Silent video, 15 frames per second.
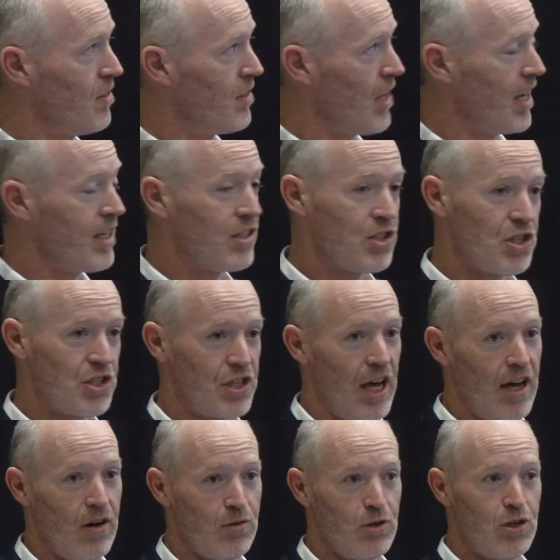They can
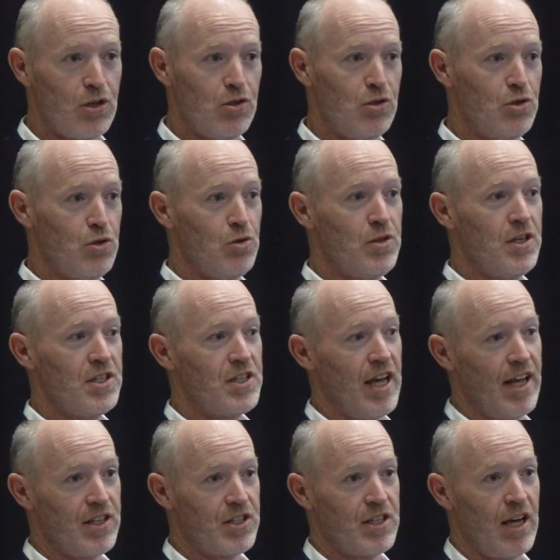scale. You can do this
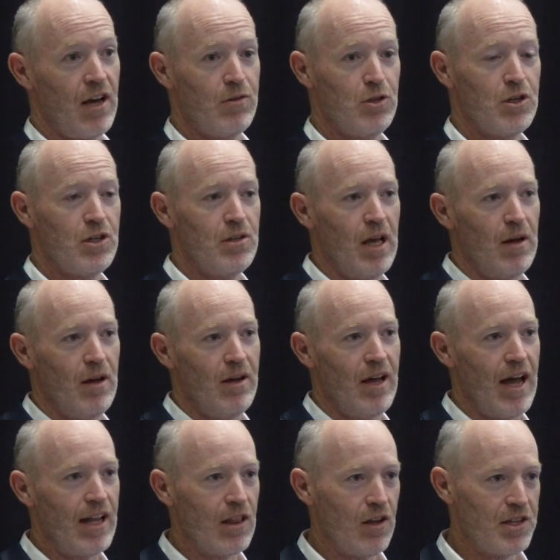at scale. You can
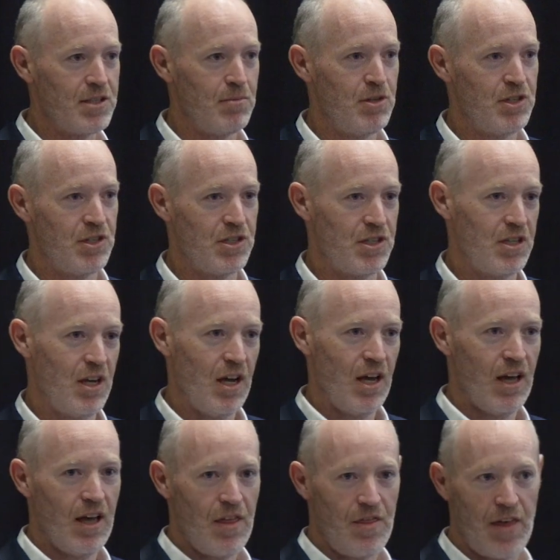analyze images,
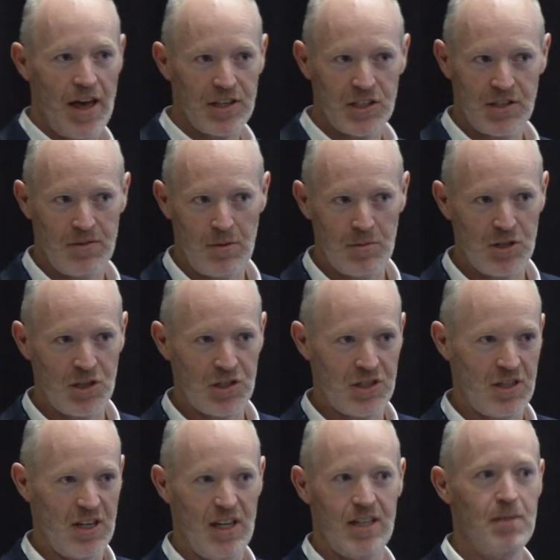thousands of
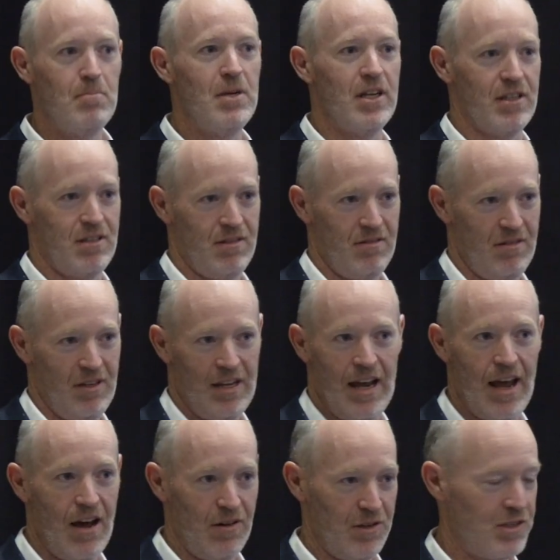images in a minute, in
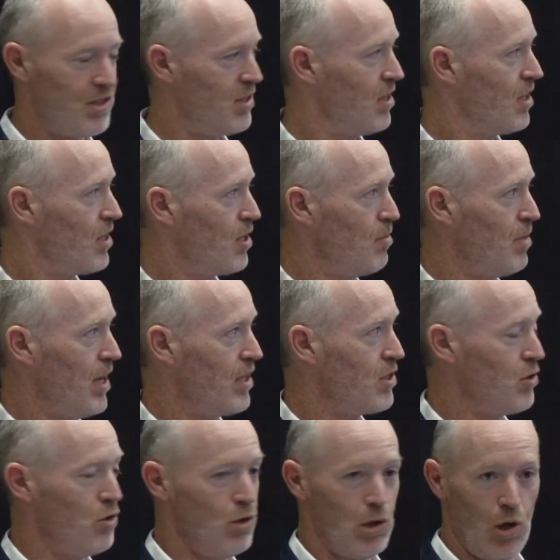hours, compared
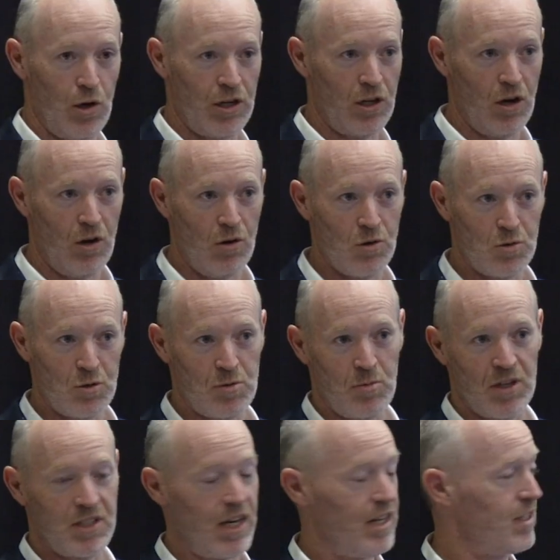to logging holes, which
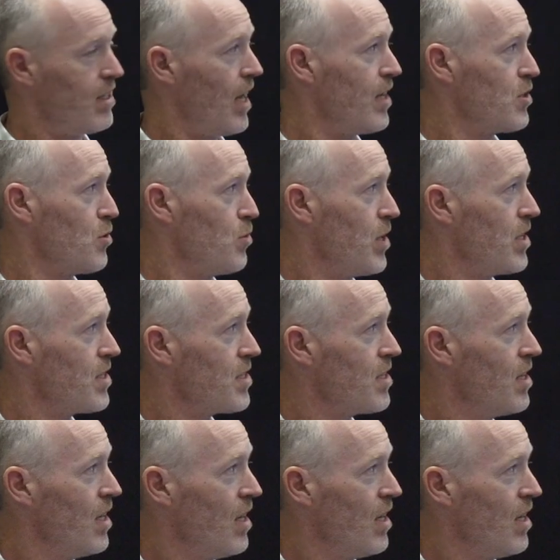might take days or weeks.